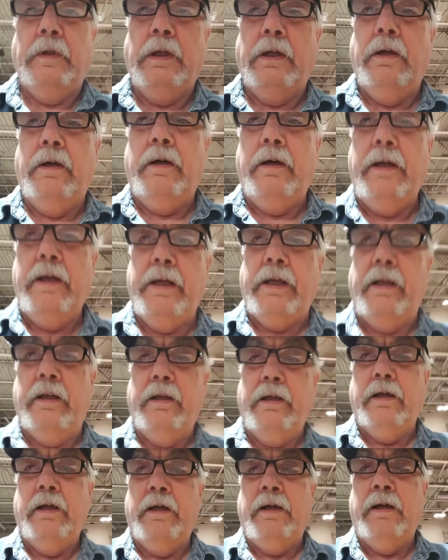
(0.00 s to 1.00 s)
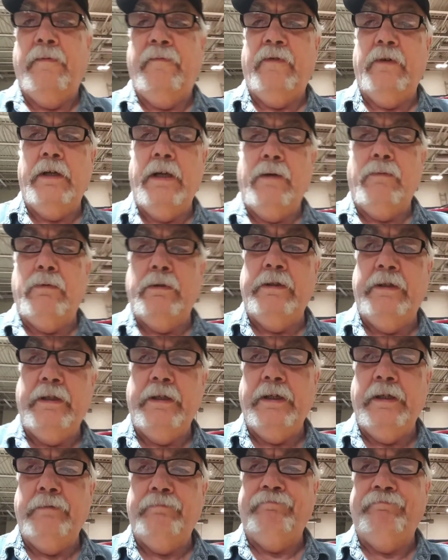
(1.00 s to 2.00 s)
All right, forgot one
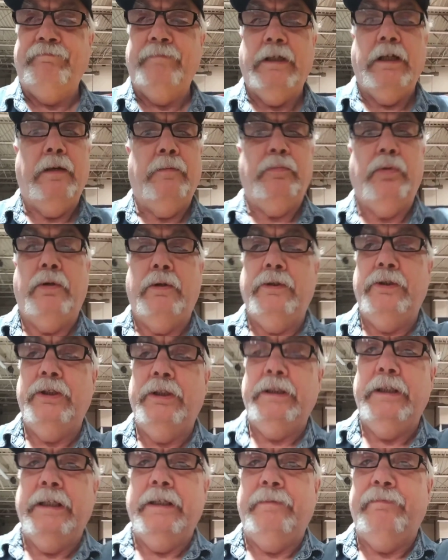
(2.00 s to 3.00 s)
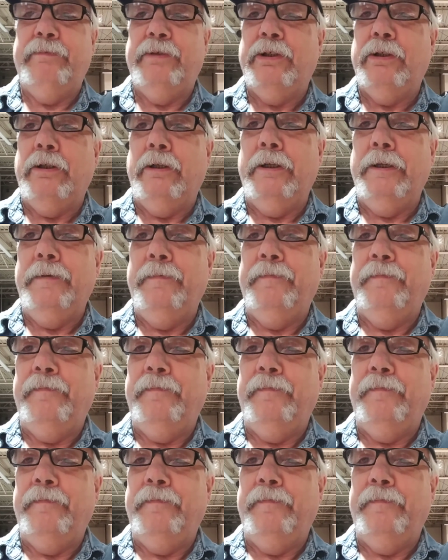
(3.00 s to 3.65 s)
thing. Gonna pause you again. Sorry.